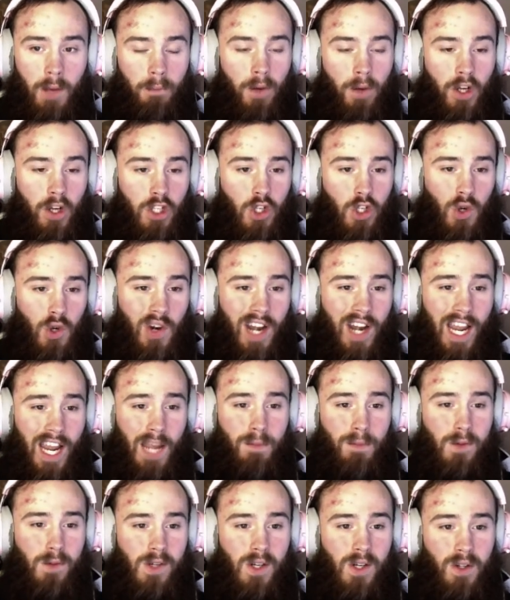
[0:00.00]
But you're
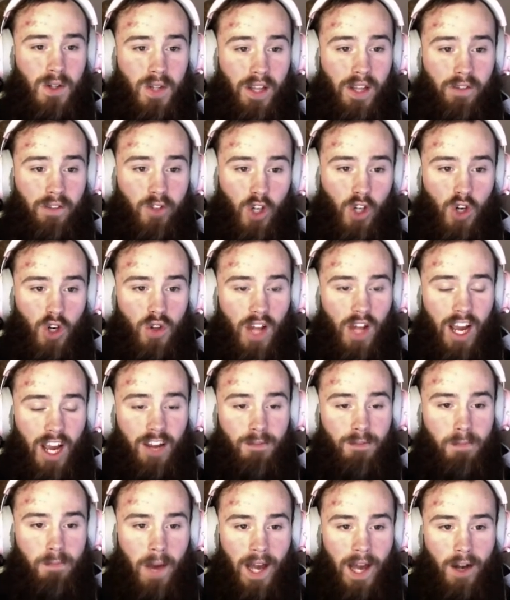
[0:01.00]
able to live your
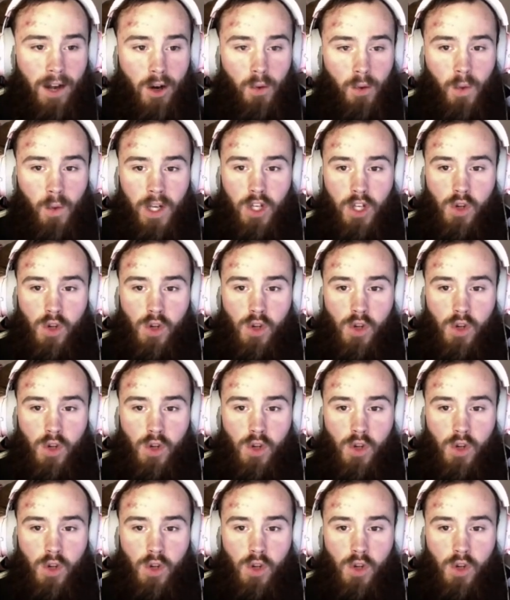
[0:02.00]
life better when you